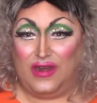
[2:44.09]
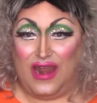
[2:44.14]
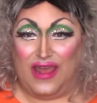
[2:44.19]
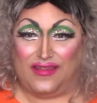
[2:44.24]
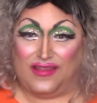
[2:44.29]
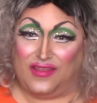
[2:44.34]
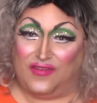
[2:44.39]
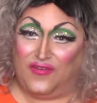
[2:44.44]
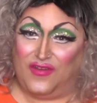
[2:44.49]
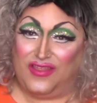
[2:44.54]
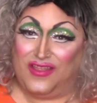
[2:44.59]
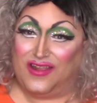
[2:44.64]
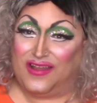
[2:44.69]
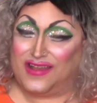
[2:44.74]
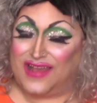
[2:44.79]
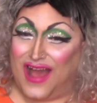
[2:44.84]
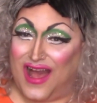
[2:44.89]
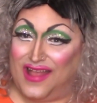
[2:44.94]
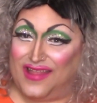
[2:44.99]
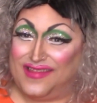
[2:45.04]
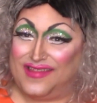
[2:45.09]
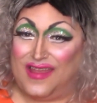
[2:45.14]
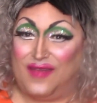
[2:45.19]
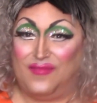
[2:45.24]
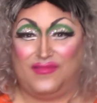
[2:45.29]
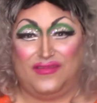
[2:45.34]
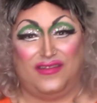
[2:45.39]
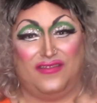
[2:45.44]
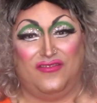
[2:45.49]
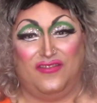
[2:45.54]
It has a fun little
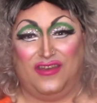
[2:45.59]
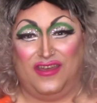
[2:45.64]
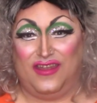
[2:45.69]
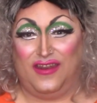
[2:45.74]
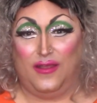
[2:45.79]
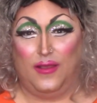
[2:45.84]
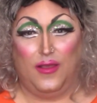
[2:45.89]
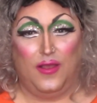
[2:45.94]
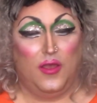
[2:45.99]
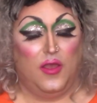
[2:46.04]
concept to it.